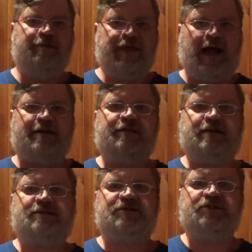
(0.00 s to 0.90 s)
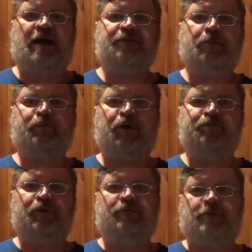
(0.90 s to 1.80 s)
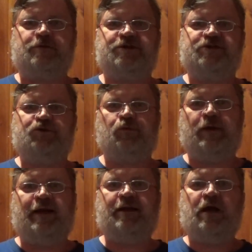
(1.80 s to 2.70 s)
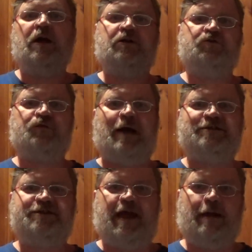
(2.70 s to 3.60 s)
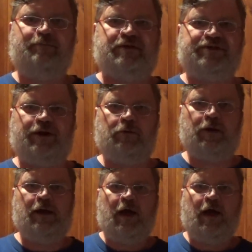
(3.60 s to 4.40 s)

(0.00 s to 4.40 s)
that this is not the purple versus green Drazi episode.